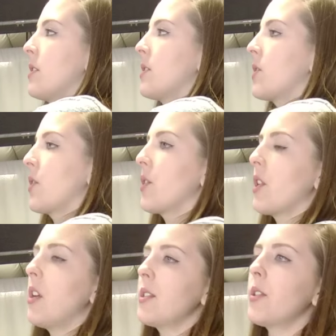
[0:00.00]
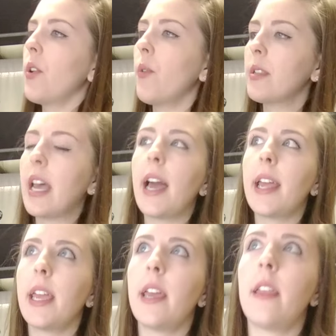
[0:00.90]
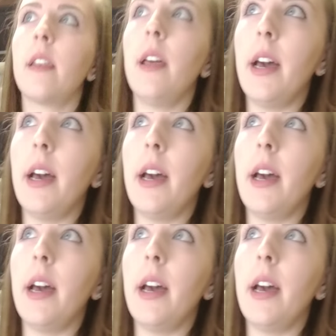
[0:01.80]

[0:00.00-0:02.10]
So you could also tie in